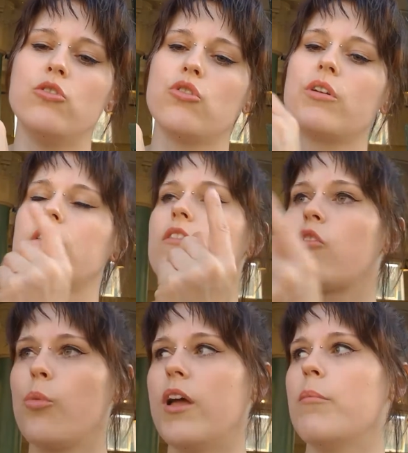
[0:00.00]
during the
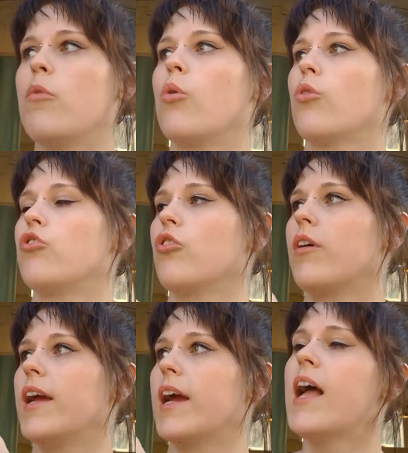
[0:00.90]
swim, or
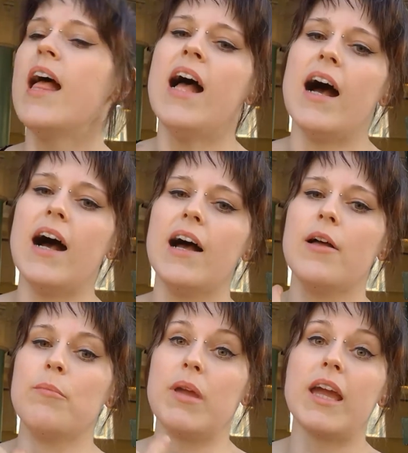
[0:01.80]
during
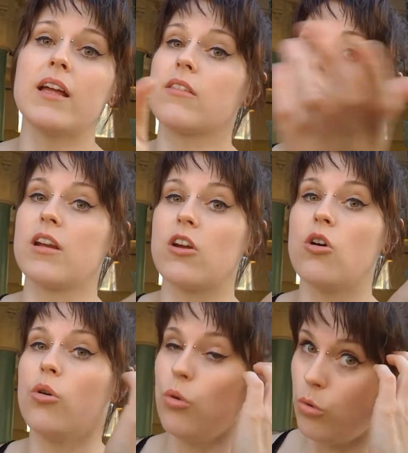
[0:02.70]
Man's gonna
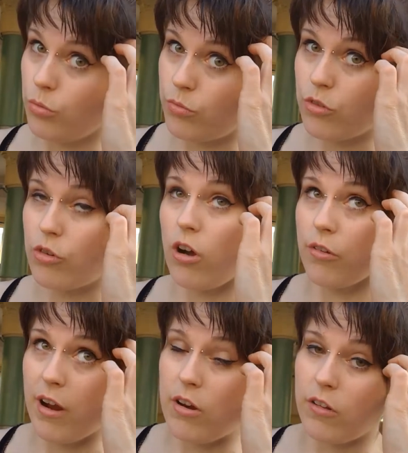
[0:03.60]
go crawl
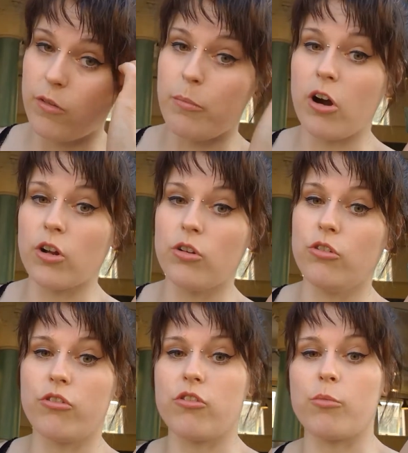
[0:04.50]
around on some
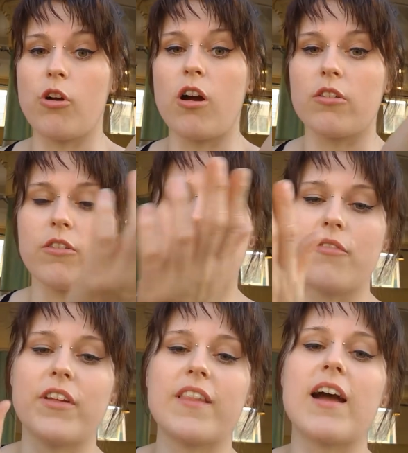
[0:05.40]
barnacles and some rocks and stuff
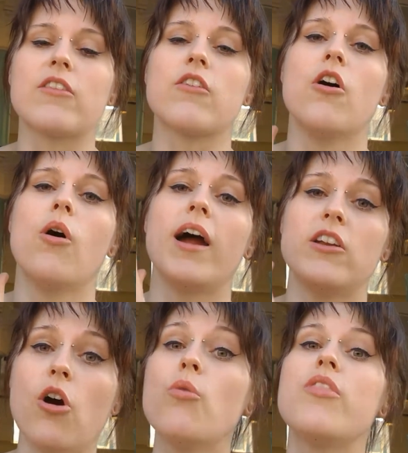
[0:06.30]
like that. So I
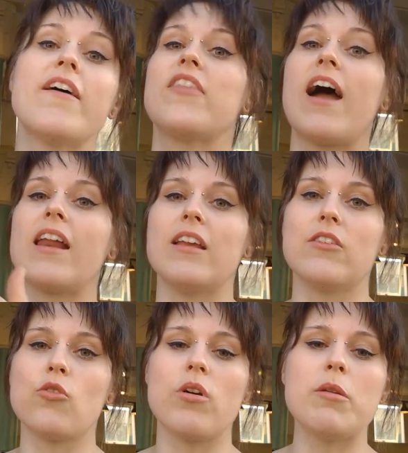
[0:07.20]
know that that
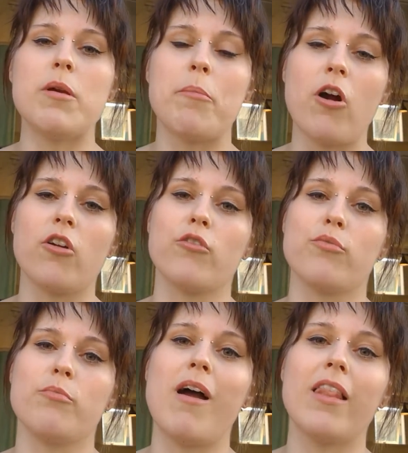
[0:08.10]
is going to be a part
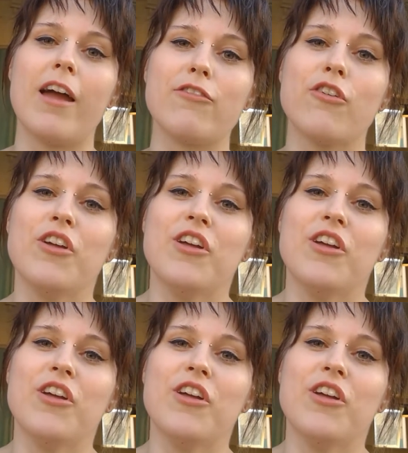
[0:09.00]
of my life.